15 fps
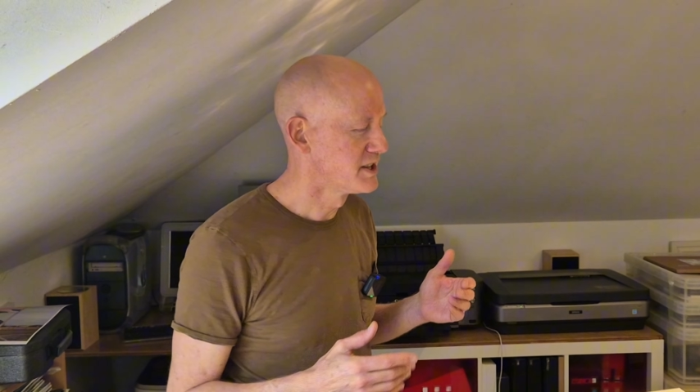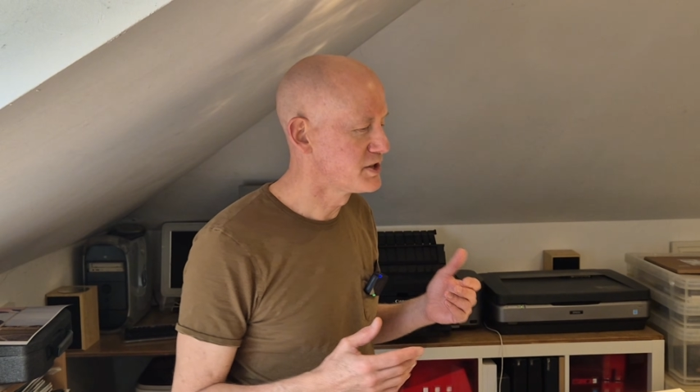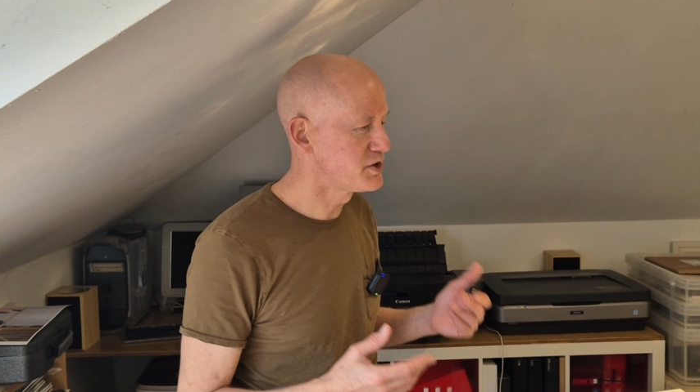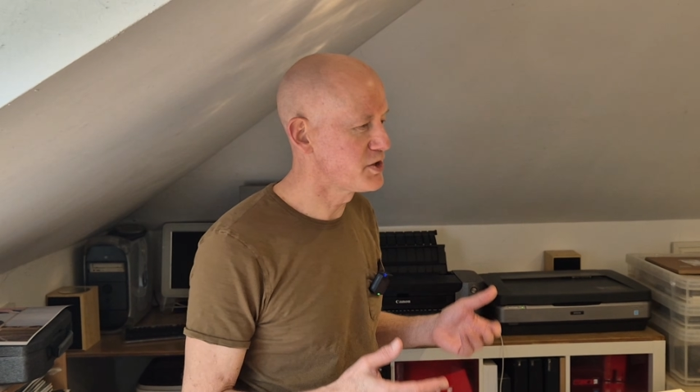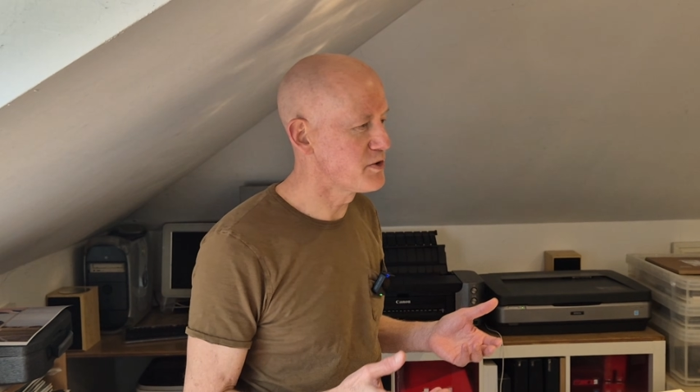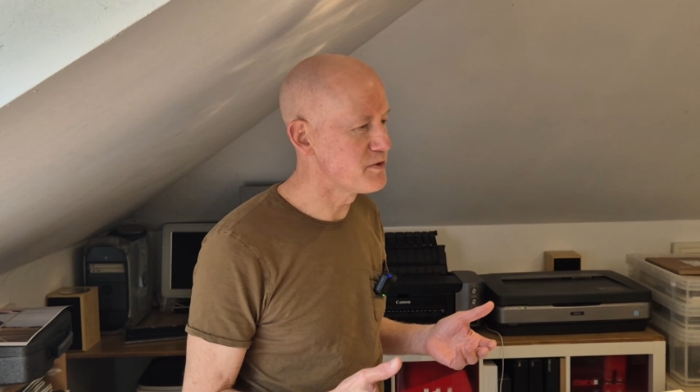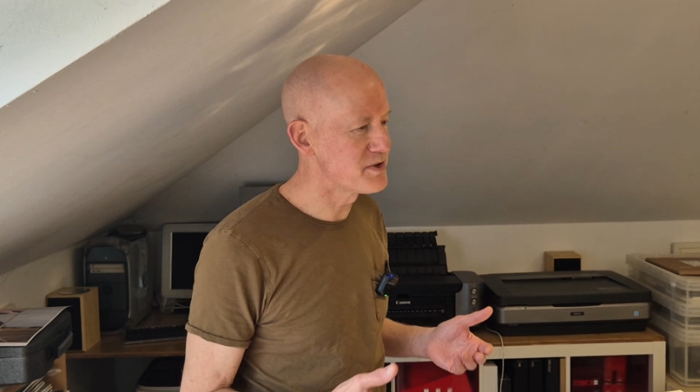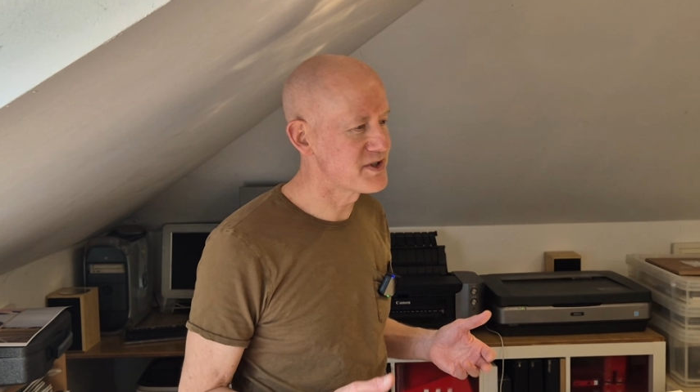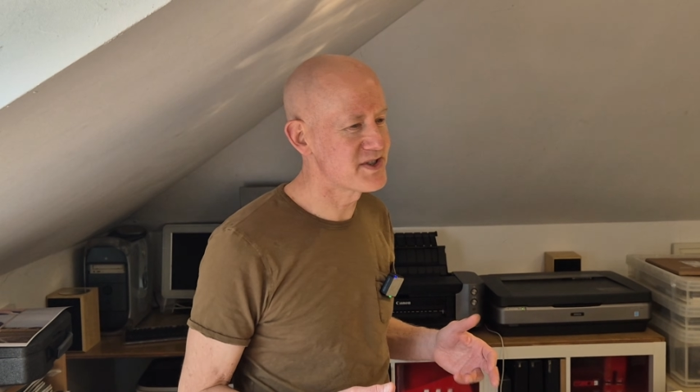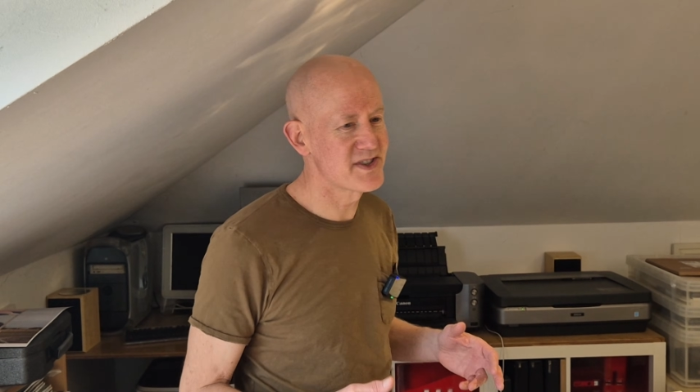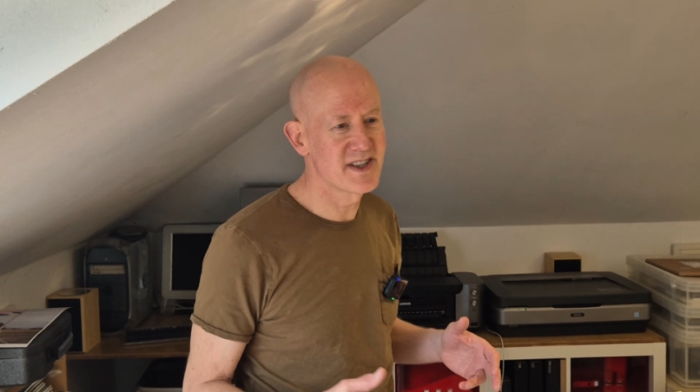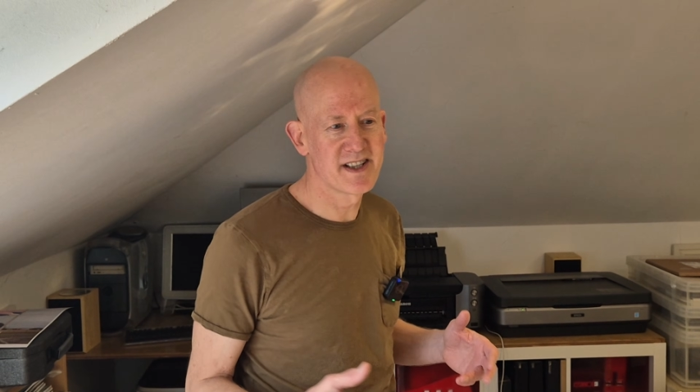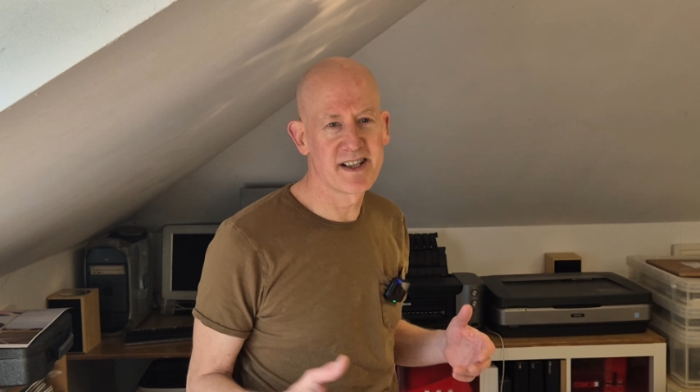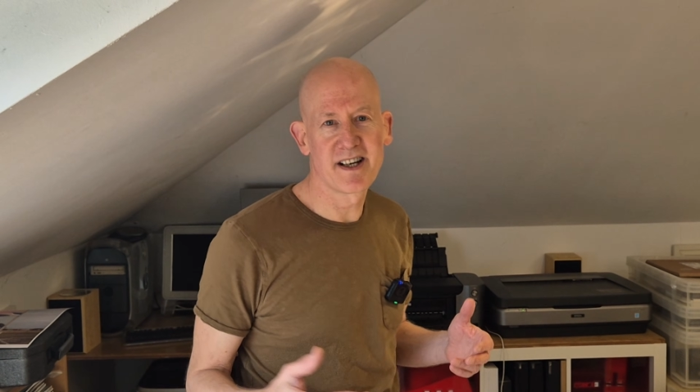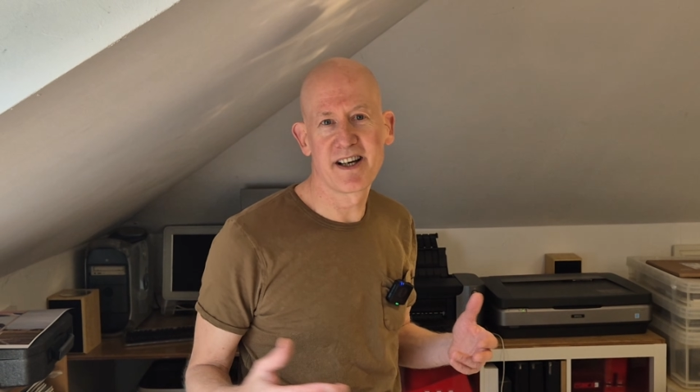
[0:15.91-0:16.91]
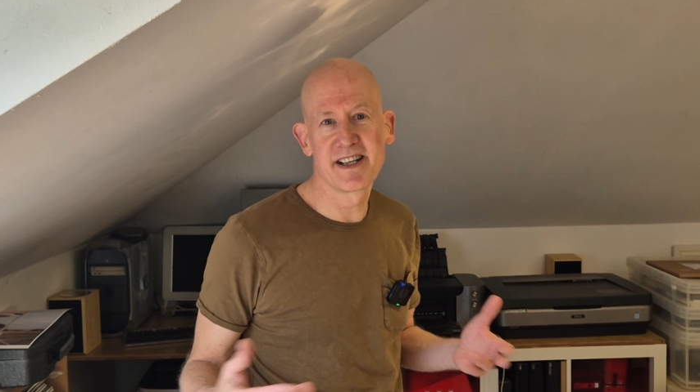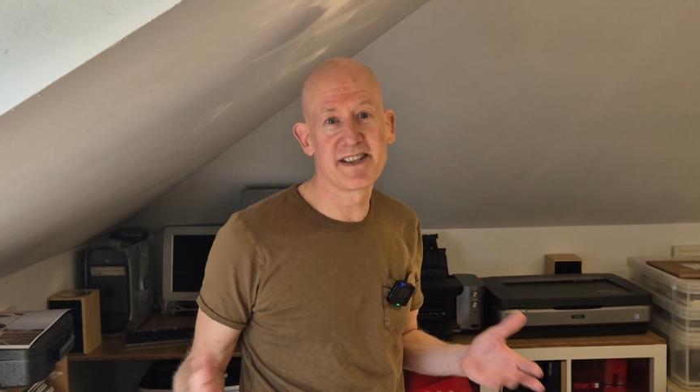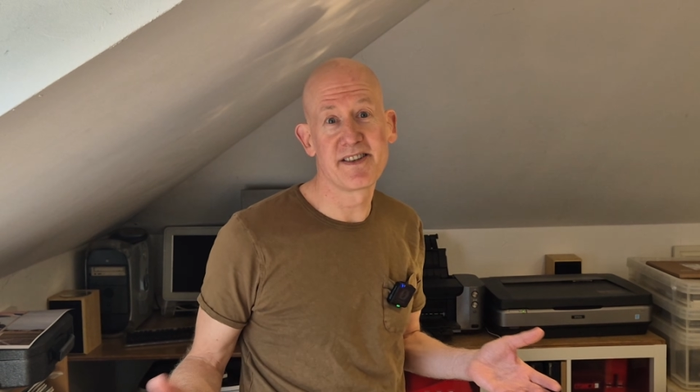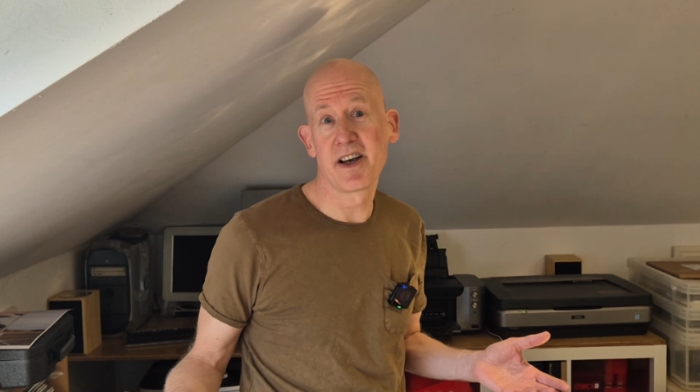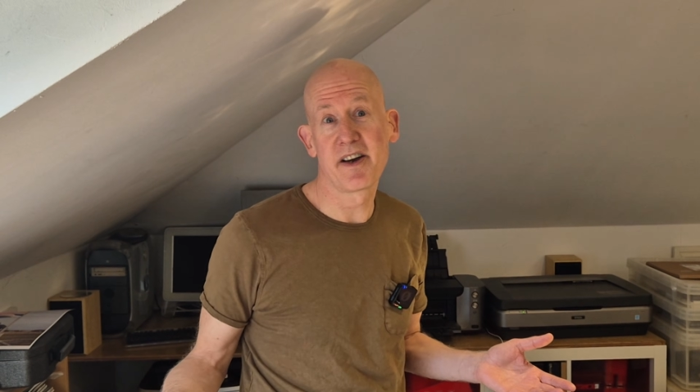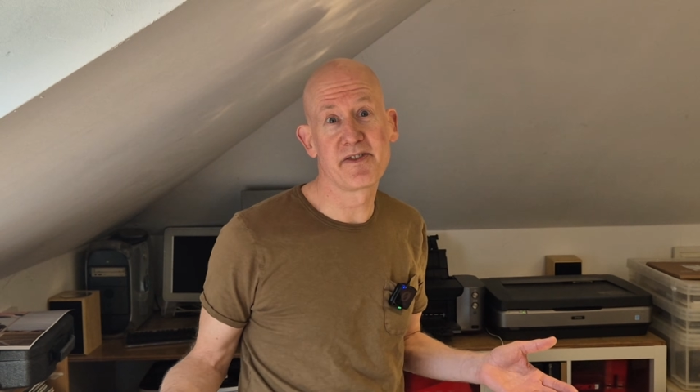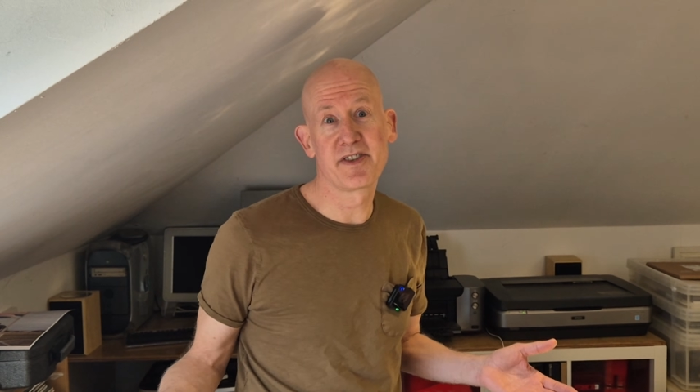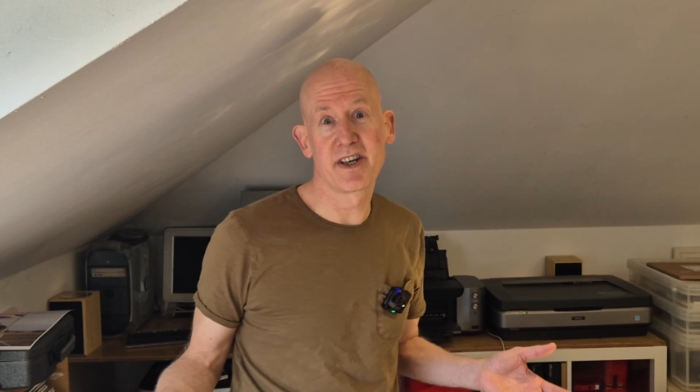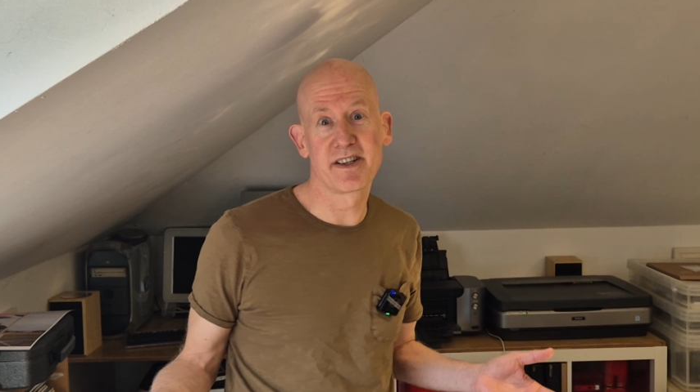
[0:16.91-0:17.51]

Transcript: shoots that I've